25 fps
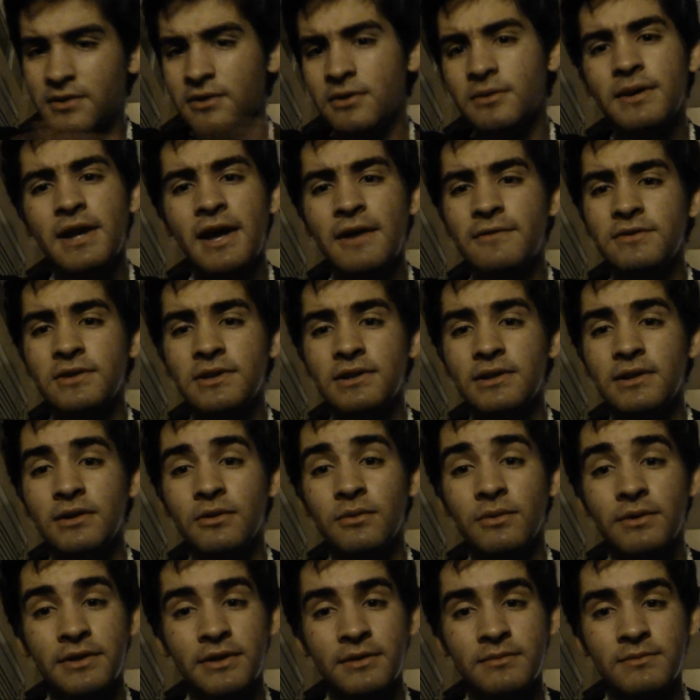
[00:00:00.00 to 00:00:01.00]
you don't have to
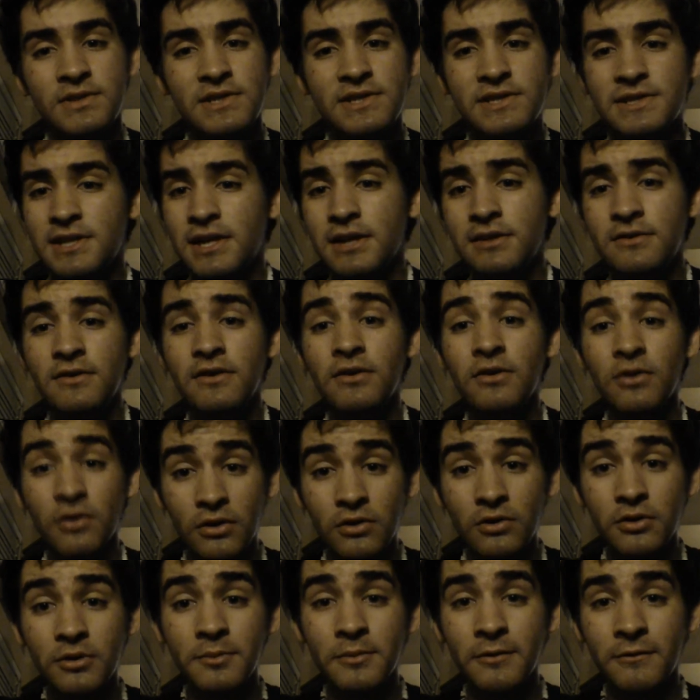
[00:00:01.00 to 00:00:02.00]
deal with them. Just stick to
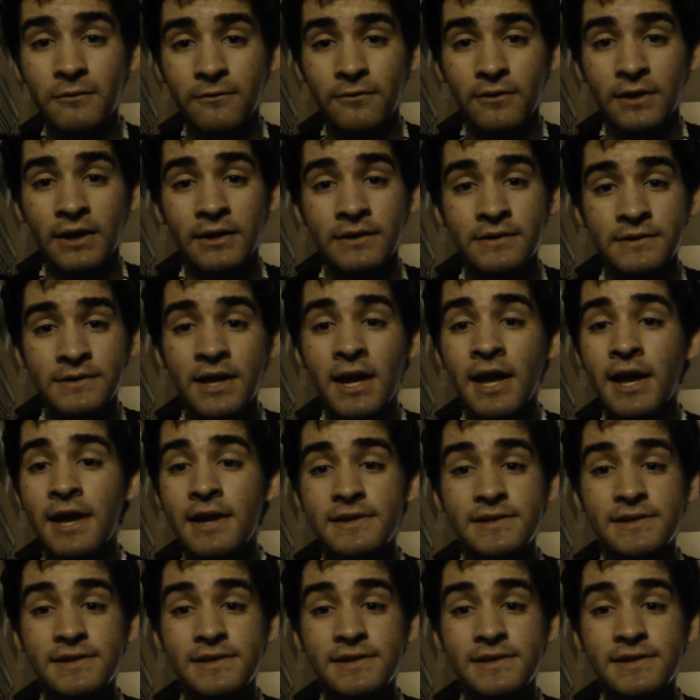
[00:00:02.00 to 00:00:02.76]
your group of friends.